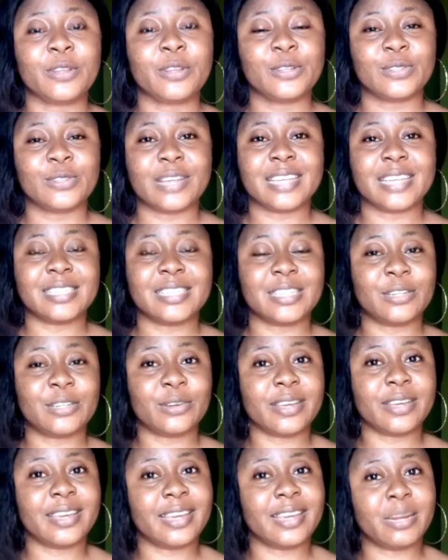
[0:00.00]
So I said,
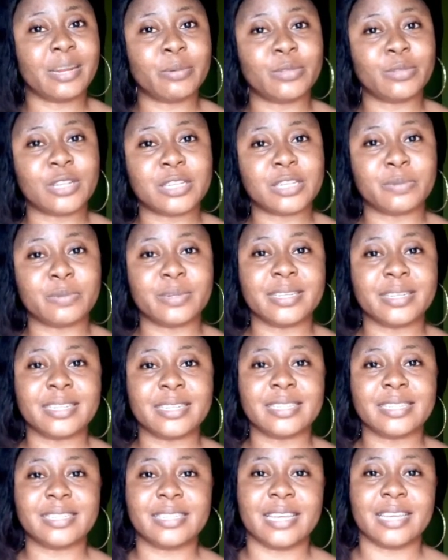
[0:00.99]
okay, let me just bring
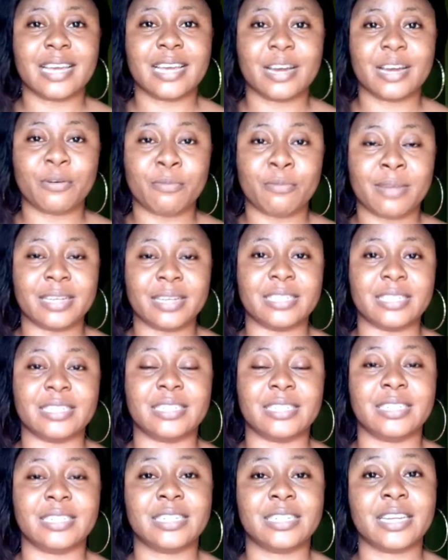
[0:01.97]
it here on my
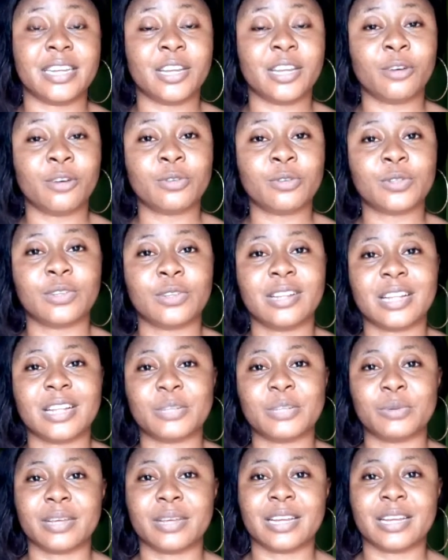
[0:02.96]
channel so
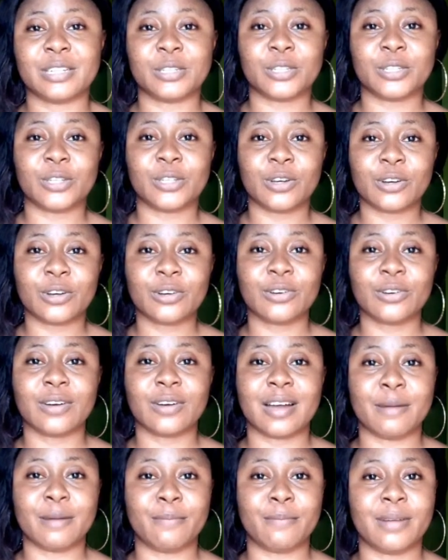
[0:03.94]
that we can talk
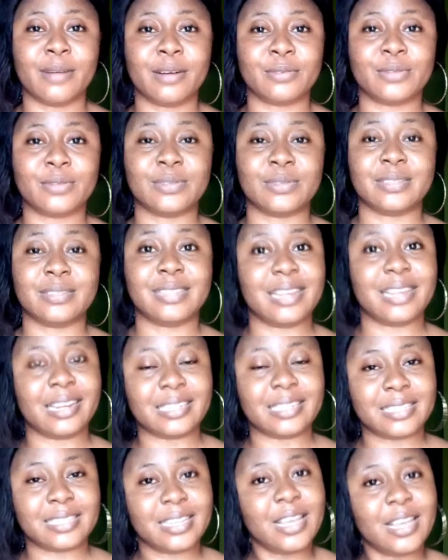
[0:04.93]
about
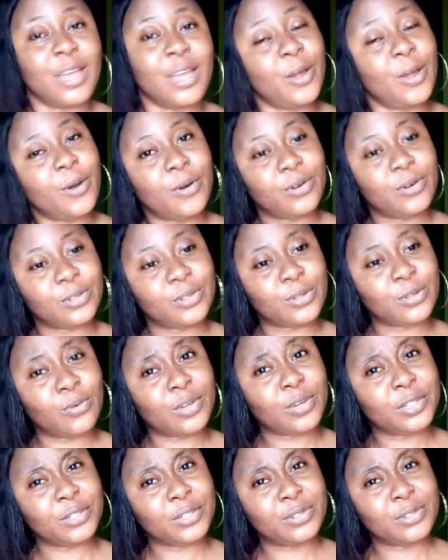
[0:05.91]
that. So
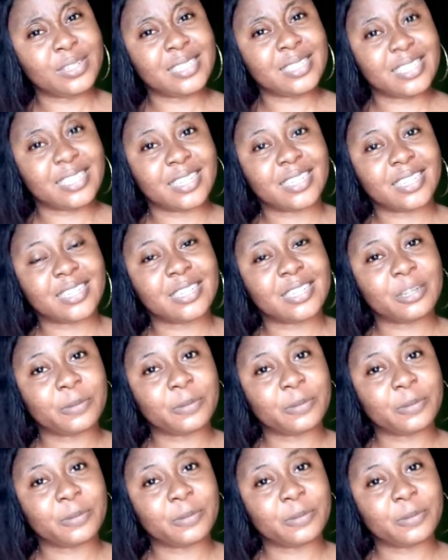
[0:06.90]
what do you think?